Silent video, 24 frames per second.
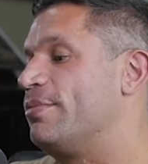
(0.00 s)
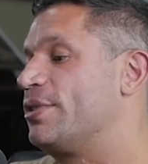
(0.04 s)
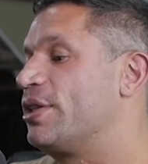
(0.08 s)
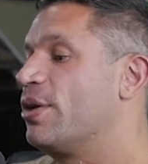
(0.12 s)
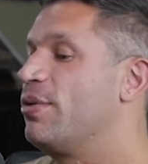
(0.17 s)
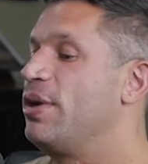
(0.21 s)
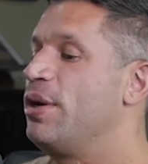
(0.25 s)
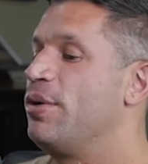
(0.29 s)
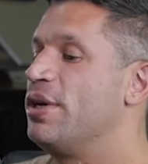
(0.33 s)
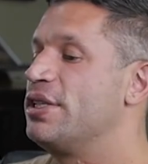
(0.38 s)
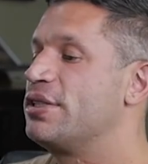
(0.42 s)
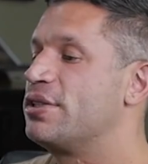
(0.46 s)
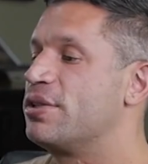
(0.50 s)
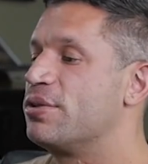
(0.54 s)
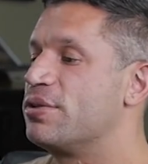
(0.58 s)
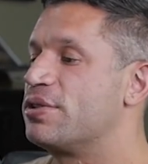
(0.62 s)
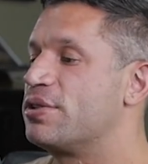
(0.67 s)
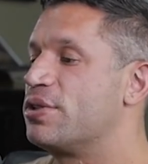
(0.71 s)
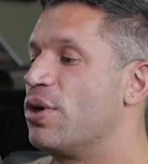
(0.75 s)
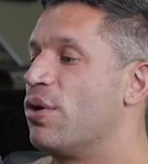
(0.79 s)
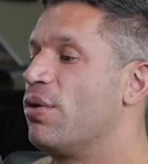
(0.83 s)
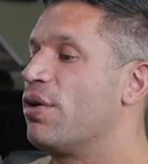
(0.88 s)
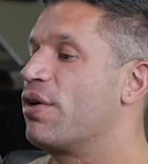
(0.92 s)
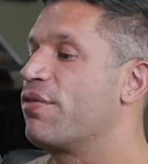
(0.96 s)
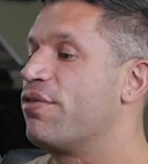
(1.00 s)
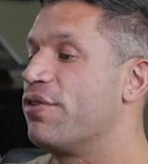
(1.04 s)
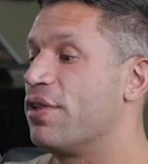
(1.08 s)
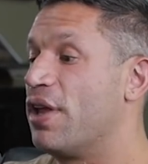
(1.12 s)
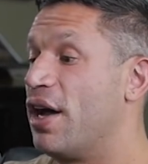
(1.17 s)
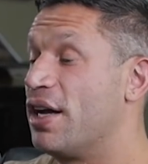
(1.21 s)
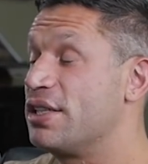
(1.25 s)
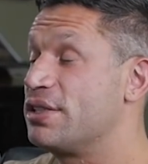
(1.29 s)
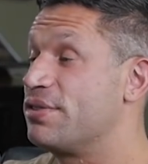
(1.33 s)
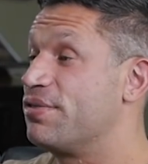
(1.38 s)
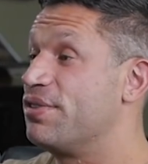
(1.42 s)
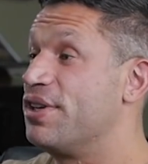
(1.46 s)
So anyways, so Stoic
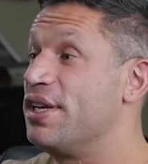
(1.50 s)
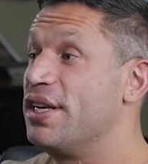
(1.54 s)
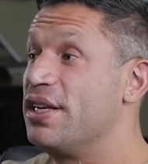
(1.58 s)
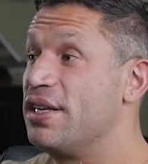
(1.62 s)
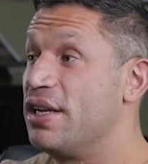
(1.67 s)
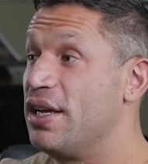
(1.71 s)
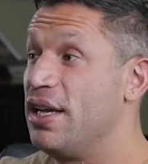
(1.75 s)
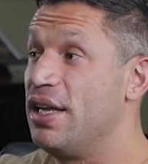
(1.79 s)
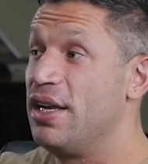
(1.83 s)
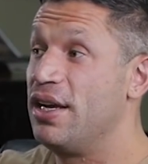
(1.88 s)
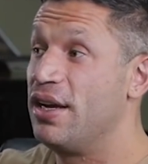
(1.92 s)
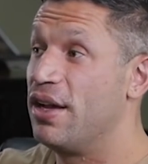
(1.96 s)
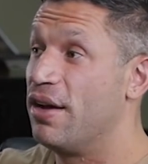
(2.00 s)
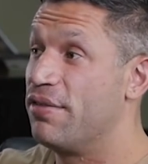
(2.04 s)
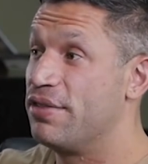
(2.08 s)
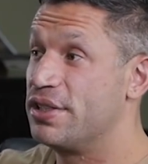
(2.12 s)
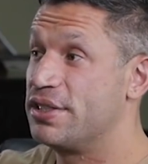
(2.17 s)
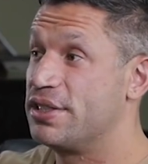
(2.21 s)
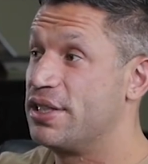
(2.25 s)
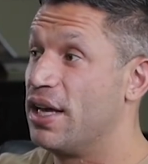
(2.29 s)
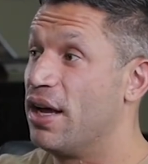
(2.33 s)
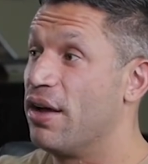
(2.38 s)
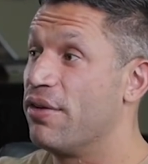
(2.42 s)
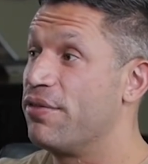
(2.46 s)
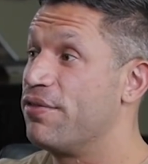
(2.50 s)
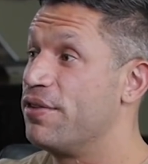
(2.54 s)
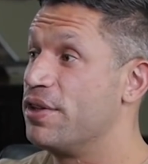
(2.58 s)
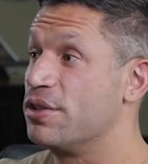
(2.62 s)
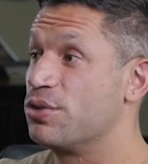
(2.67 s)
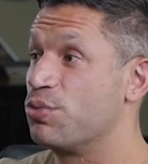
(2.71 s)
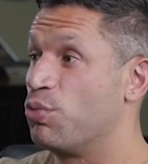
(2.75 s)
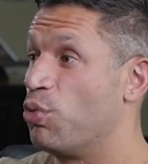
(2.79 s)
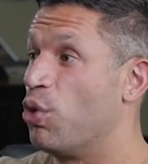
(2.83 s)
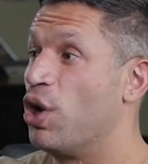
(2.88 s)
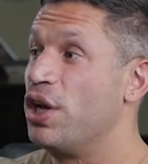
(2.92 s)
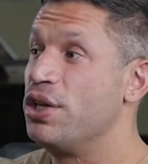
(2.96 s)
philosophy in and of itself
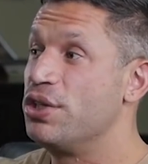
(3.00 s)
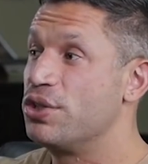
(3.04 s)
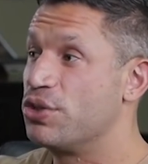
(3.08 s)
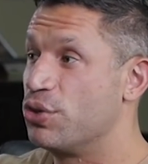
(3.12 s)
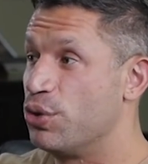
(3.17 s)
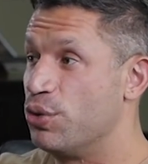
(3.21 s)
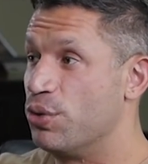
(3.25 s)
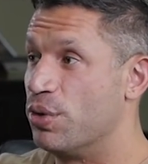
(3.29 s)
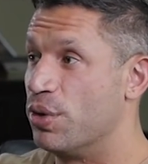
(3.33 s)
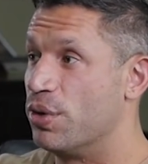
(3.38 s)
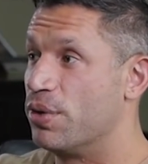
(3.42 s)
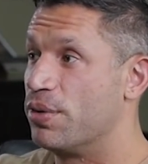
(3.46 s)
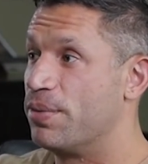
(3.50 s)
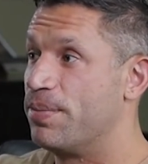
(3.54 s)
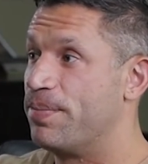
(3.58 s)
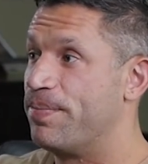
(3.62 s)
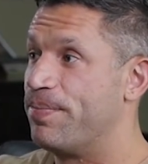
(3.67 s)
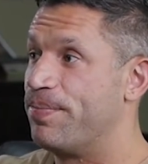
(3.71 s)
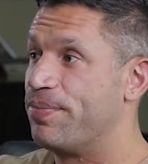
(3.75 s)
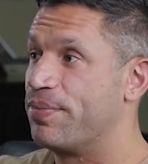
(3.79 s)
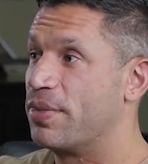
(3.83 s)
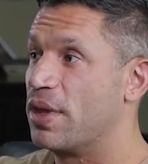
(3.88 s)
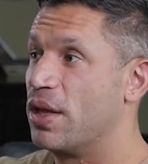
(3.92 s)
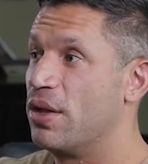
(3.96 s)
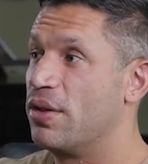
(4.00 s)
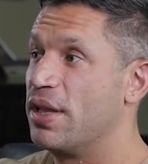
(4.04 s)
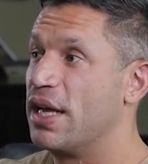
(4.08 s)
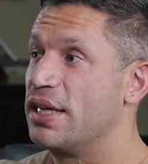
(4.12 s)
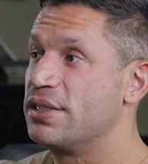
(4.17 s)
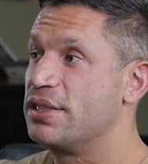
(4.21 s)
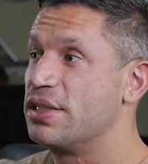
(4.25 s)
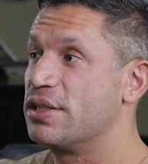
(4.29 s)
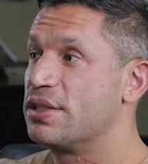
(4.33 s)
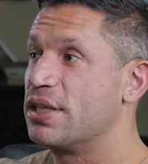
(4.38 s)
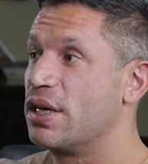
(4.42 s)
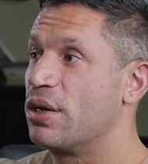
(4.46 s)
is one tool. Yeah. You know,
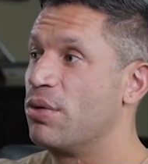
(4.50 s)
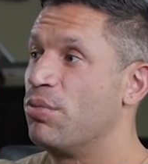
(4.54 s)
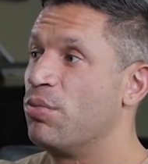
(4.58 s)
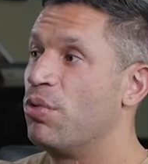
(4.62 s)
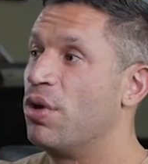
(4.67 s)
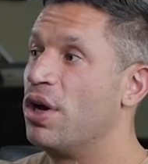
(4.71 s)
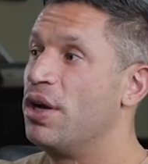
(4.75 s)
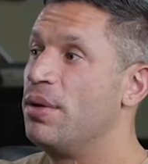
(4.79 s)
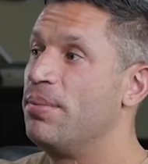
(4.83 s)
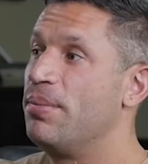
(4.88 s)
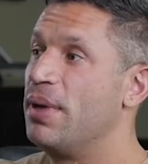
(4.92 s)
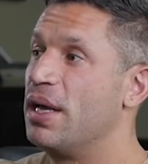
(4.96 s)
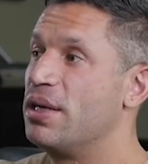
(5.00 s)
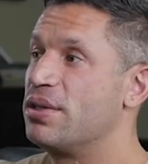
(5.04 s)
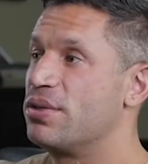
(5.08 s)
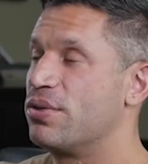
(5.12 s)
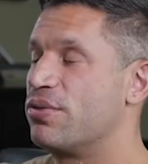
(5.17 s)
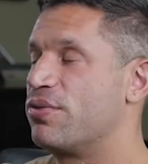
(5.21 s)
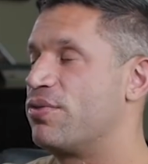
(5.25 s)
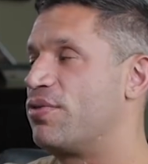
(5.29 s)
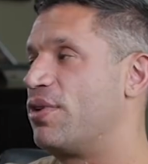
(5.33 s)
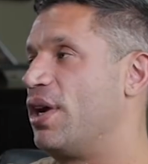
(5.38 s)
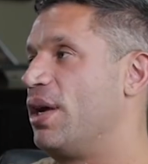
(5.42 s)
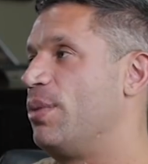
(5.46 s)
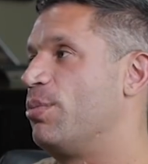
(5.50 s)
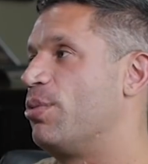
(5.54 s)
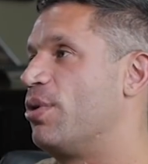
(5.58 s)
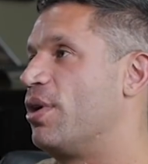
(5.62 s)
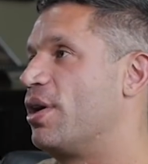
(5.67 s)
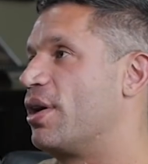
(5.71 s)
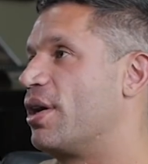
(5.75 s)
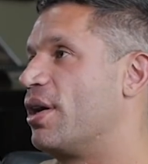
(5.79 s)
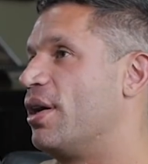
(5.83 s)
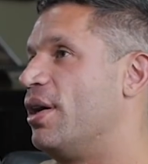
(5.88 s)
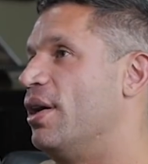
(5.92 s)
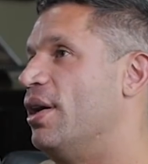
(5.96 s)
that's just like one mental
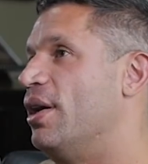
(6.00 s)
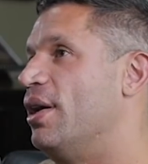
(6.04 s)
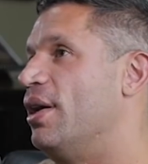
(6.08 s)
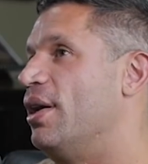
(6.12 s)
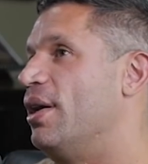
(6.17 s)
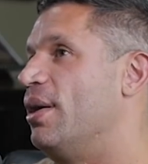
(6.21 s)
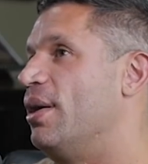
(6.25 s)
framework.